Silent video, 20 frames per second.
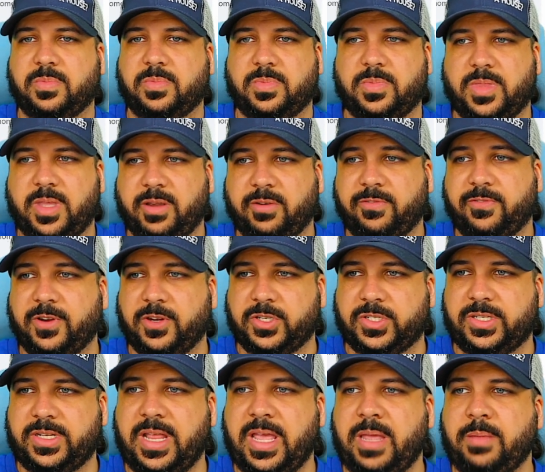their
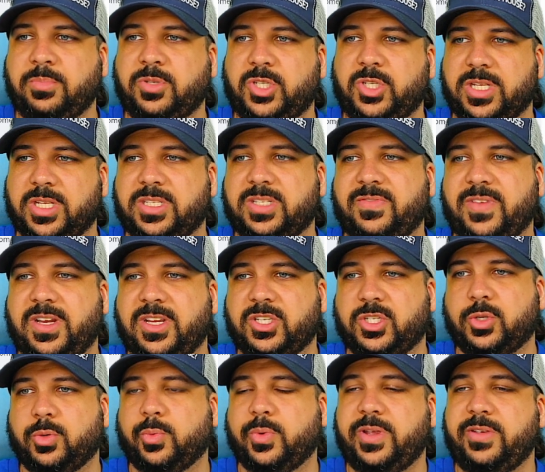first name just
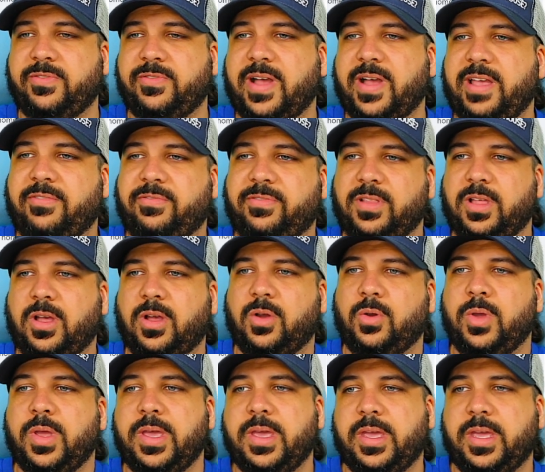finished a refi
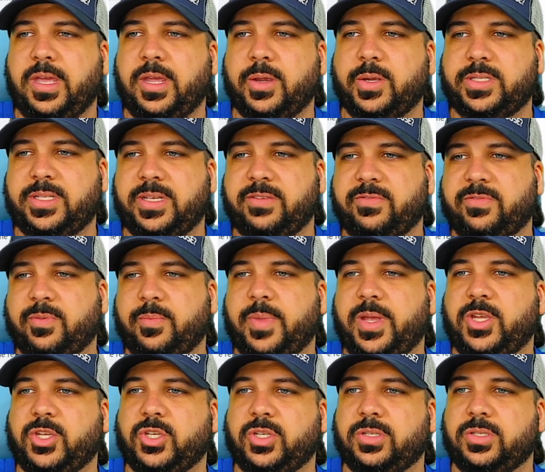flow. Here's the
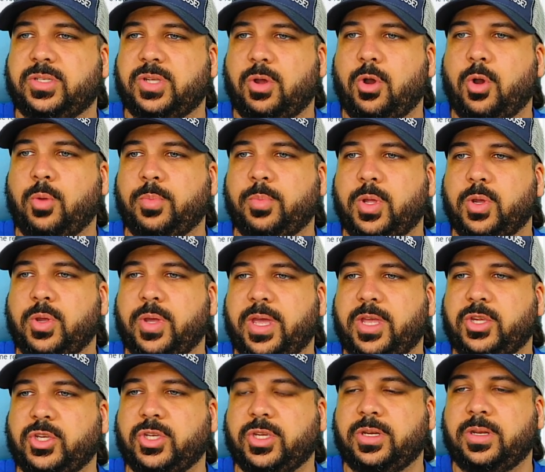information. So home
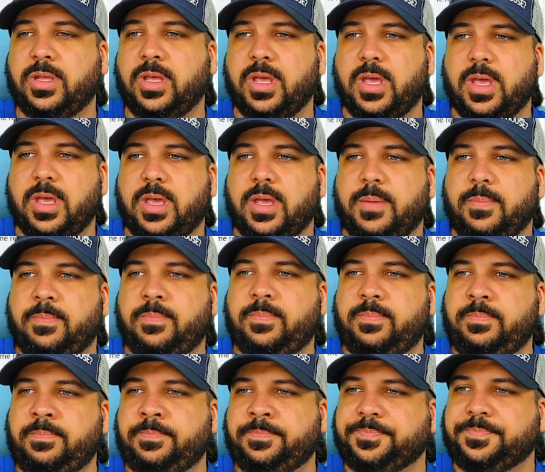location,
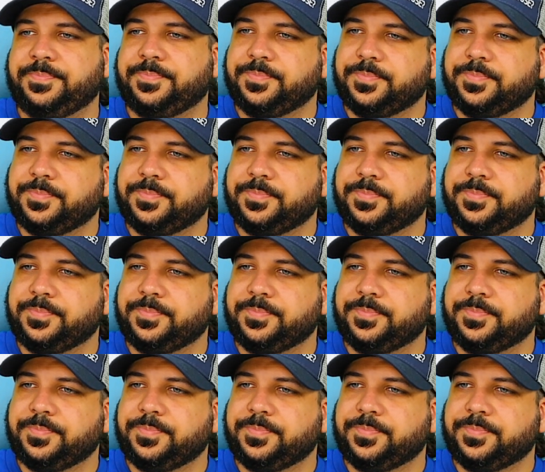oops.